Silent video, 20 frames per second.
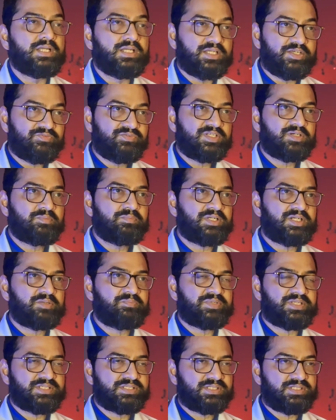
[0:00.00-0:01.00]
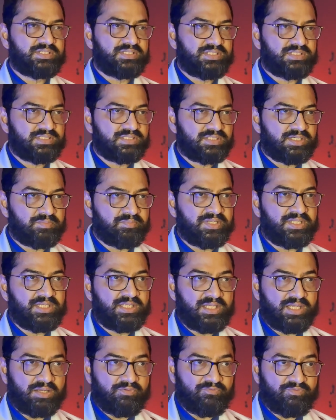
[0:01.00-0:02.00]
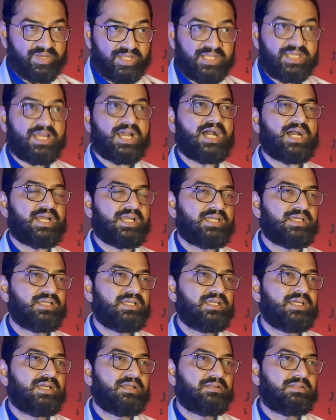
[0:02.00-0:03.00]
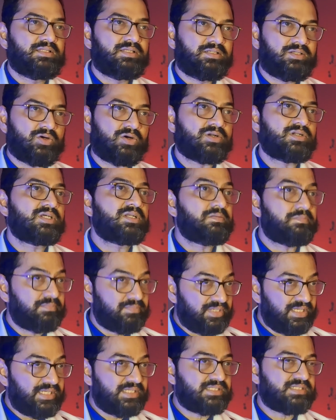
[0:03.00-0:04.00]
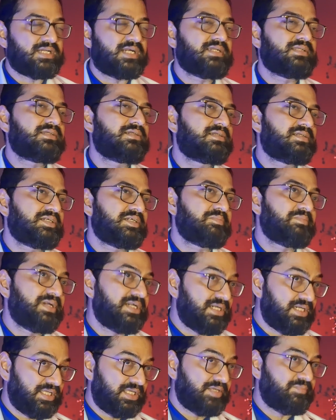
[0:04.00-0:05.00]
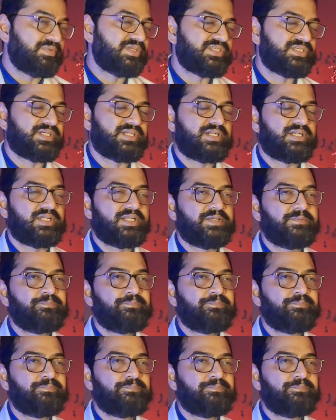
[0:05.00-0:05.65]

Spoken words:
If the blood pressure is remaining very high, the doctor may start the treatment immediately.